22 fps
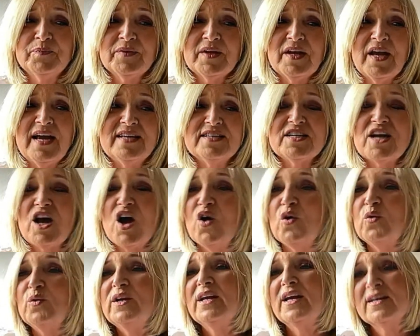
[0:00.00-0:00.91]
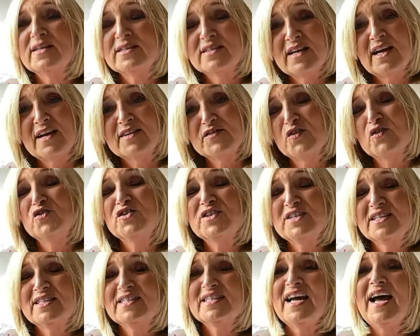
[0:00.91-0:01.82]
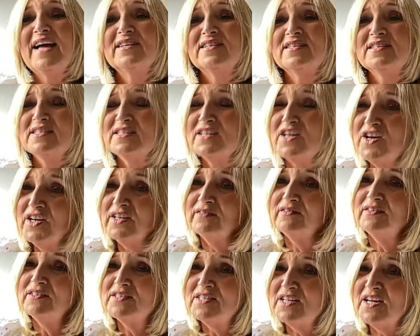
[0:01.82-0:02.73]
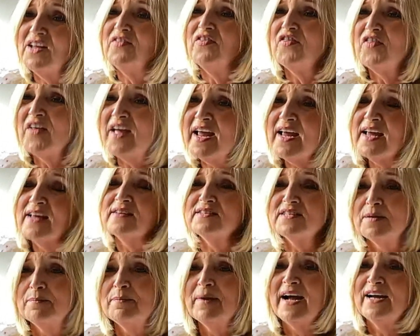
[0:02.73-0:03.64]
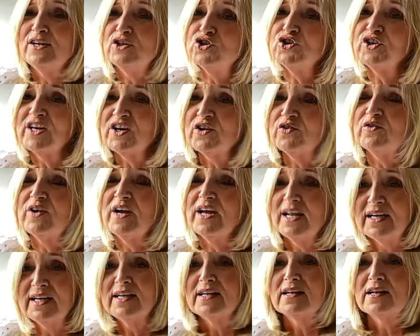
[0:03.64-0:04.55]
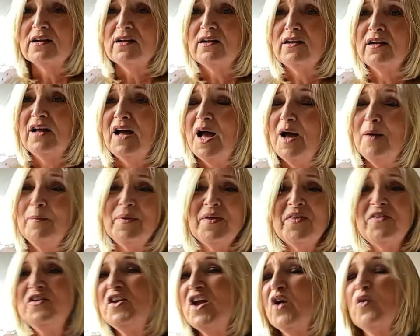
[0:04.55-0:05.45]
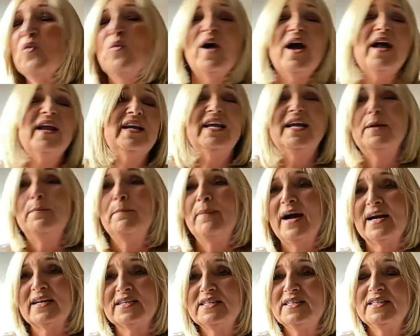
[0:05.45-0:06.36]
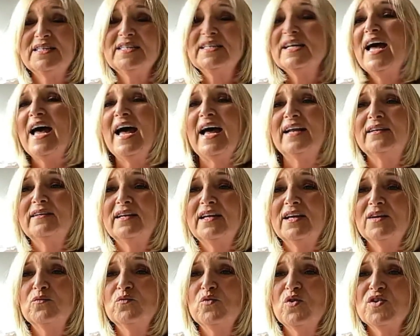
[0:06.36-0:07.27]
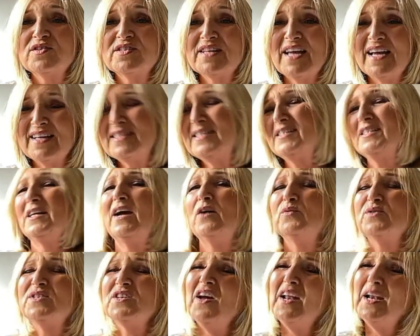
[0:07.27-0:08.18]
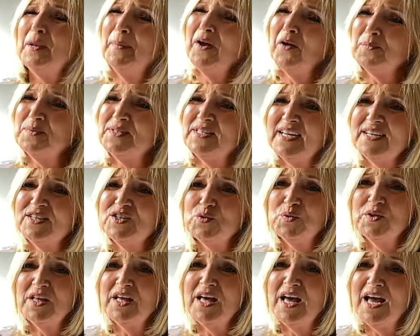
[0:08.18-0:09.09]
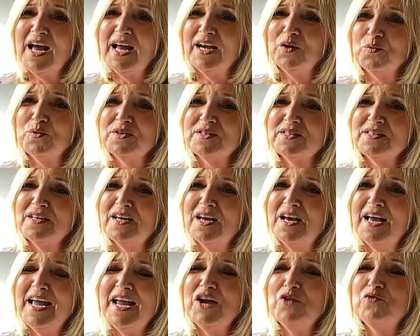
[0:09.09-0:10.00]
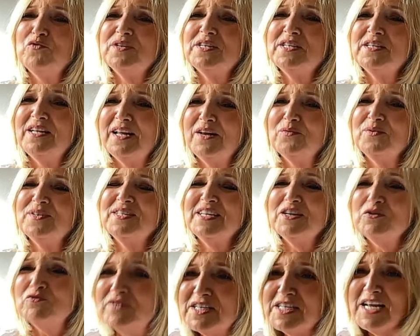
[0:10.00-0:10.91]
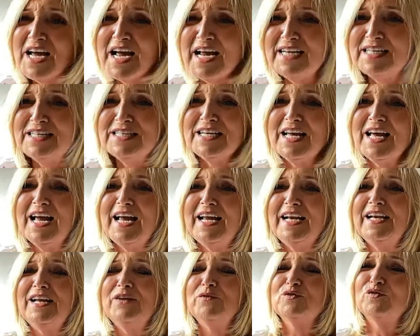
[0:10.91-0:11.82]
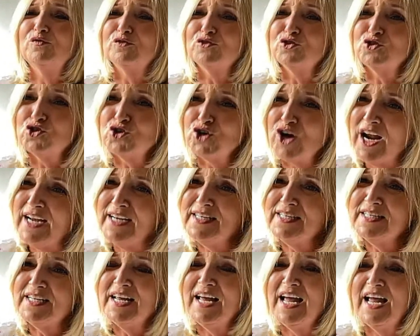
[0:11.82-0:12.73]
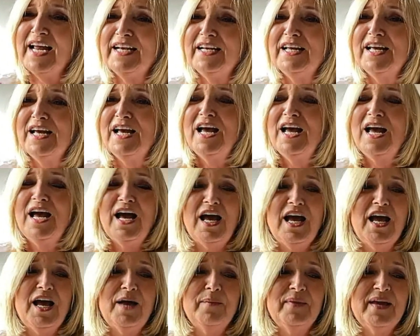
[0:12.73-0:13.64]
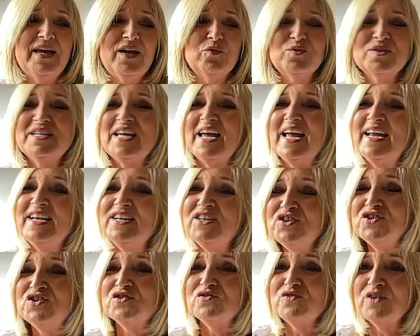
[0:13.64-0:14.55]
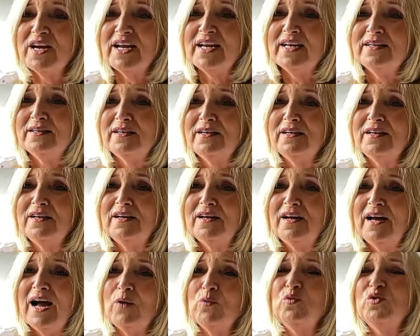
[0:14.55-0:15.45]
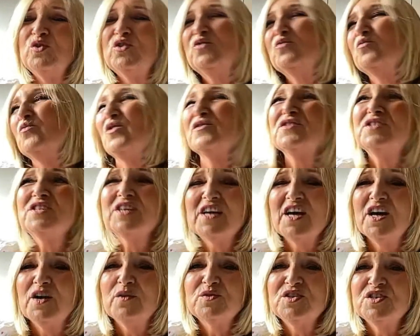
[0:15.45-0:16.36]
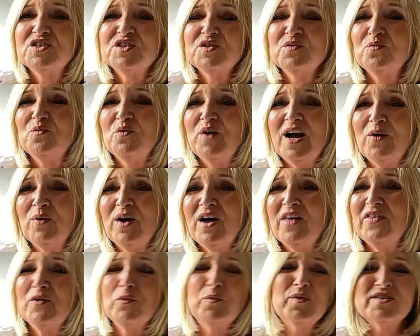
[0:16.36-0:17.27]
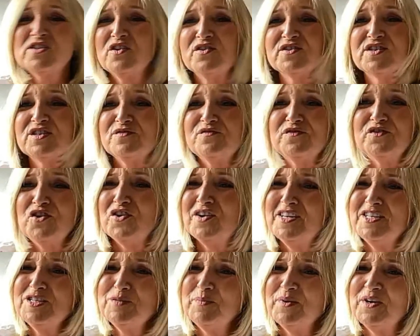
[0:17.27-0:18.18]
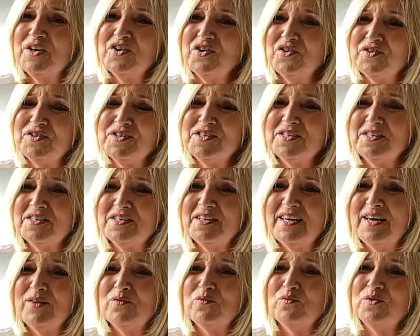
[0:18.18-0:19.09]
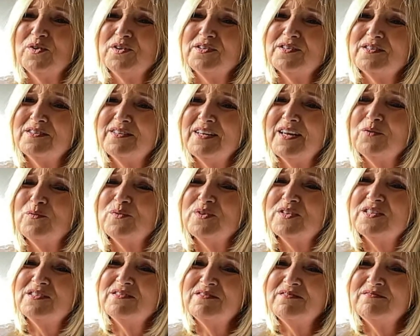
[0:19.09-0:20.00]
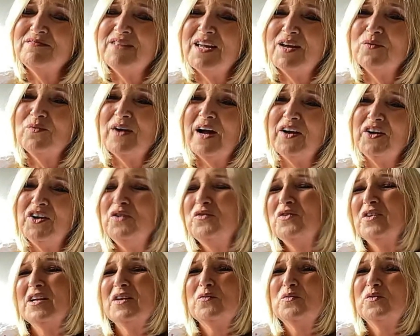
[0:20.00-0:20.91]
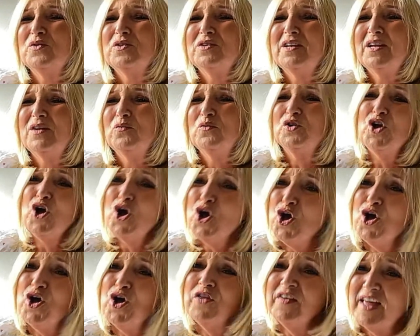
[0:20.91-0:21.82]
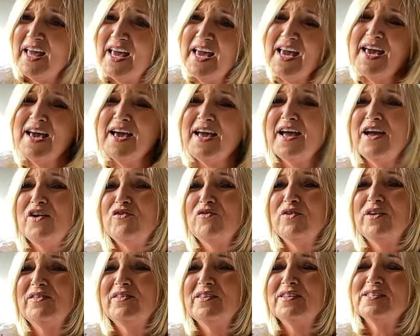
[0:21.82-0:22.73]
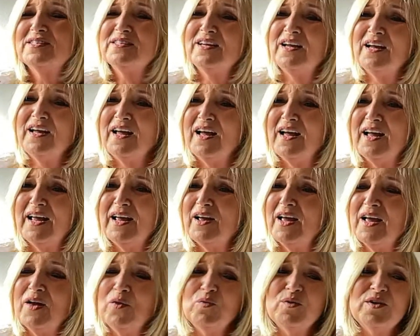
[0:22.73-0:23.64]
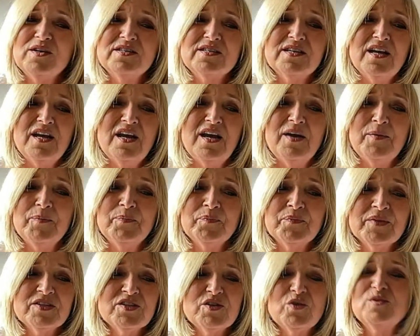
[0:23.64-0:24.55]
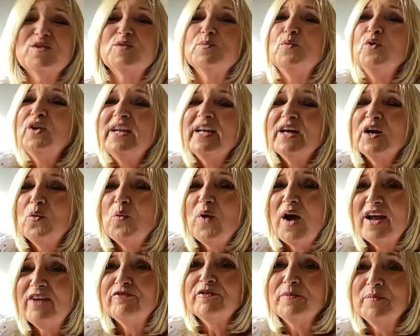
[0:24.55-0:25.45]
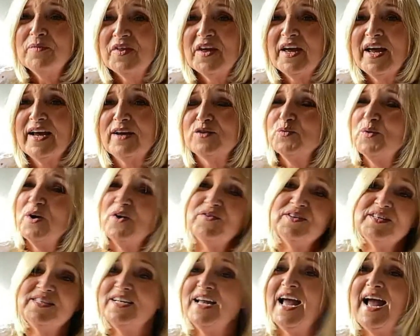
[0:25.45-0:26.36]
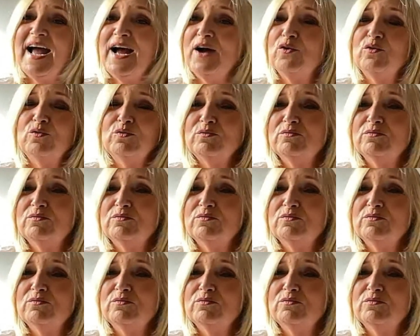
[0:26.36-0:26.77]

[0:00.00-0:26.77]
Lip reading: it's only as already said, certain things that might trigger it a little, but nowhere near back to the 10. I was getting a bit obsessed with it, and it was irritating. It was frustrating. It was hindering. I wouldn't want to go to somewhere where there was lots of noise, because I knew that it would hurt the ear, and so I was pulling away from things. Whereas now,